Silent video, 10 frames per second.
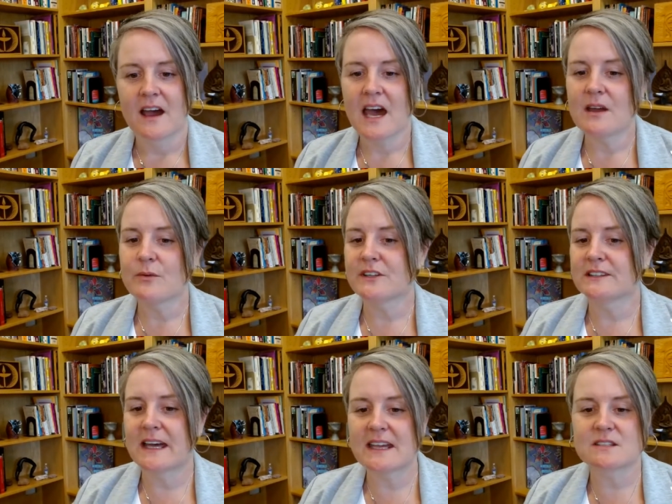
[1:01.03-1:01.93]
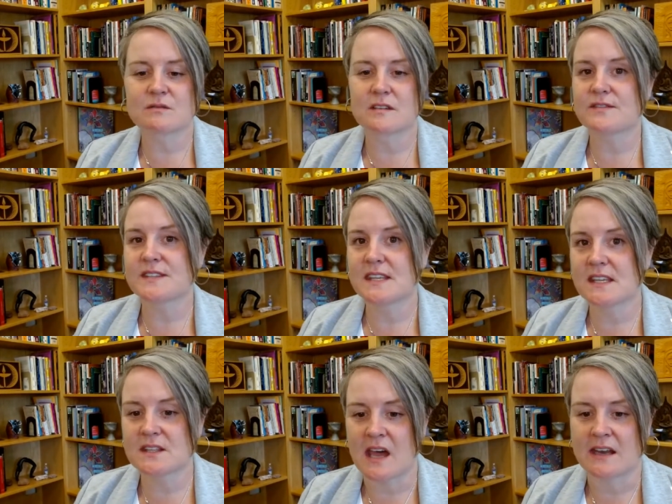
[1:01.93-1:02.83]
I would like to have
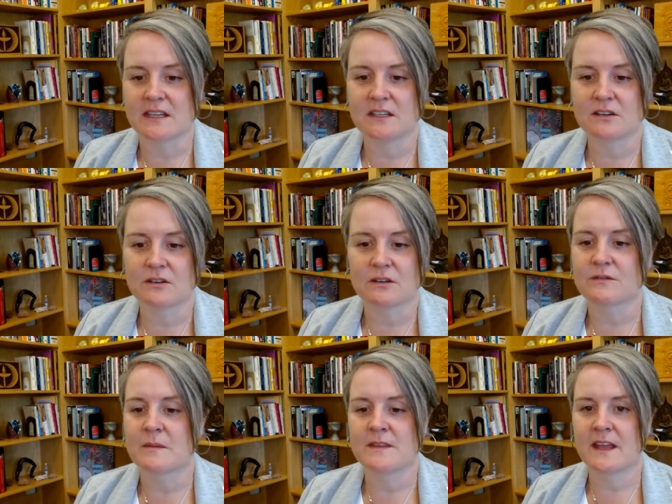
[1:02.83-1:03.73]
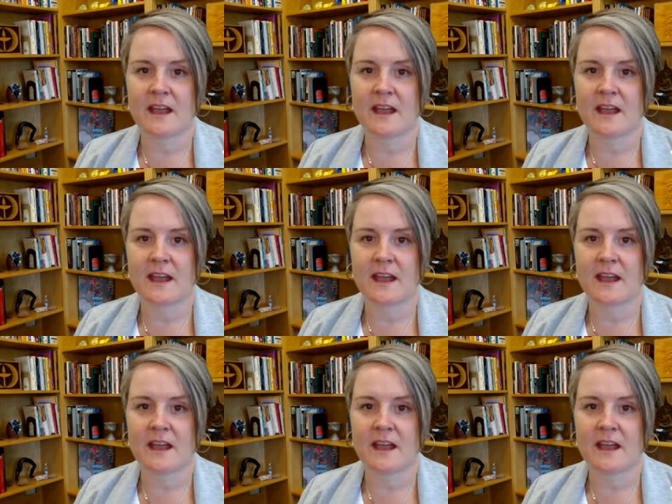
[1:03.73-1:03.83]
seen that eagle from the